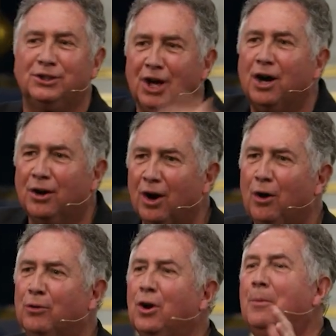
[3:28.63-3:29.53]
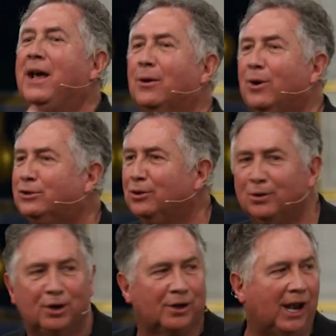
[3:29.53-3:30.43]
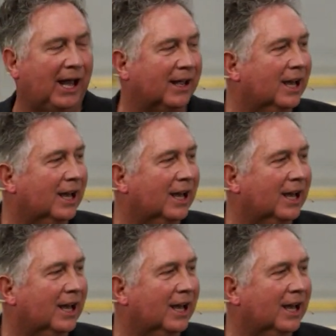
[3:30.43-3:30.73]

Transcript: young or old, no matter what you look like,